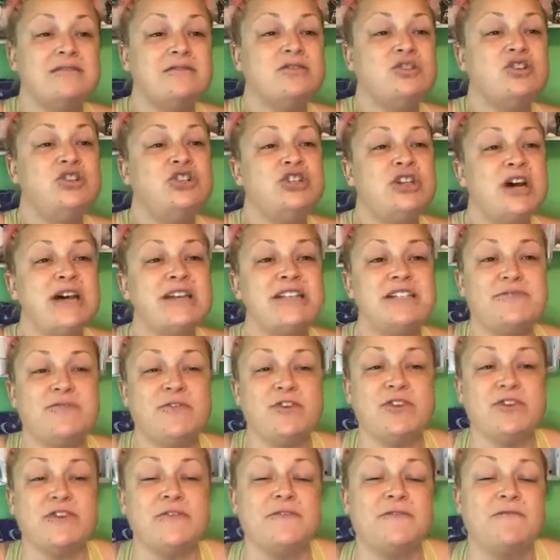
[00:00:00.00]
just
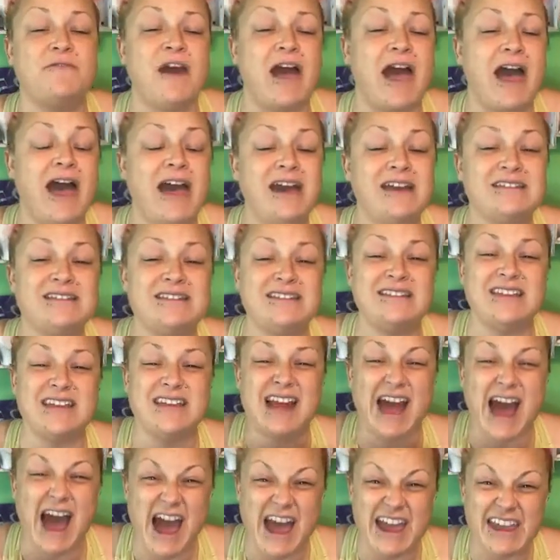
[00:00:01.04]
for the fact
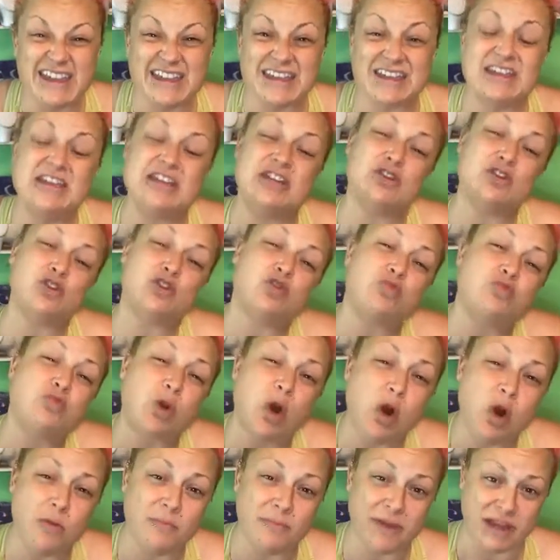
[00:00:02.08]
that I can
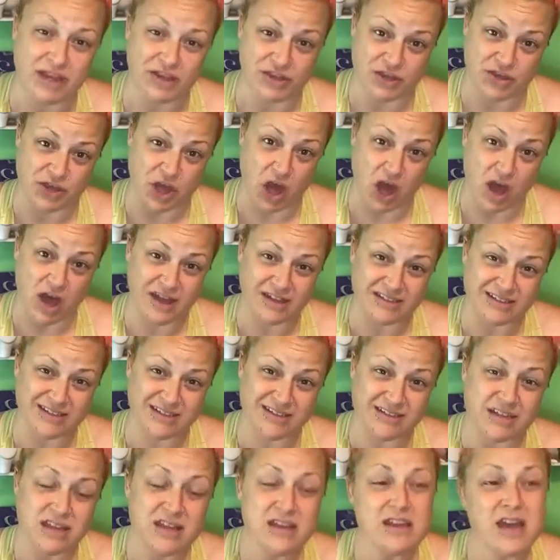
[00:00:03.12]
control my
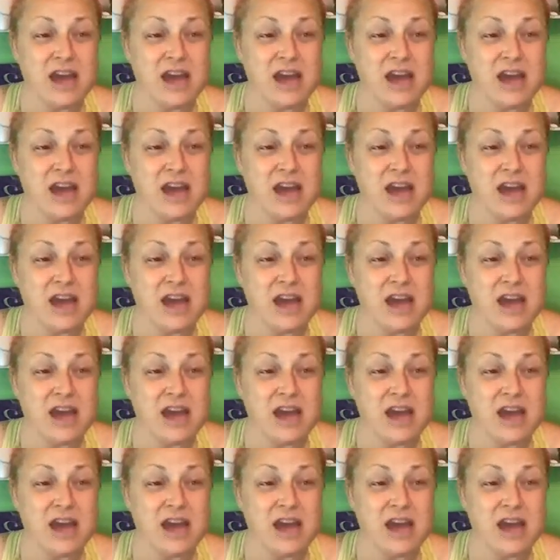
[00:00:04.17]
thoughts.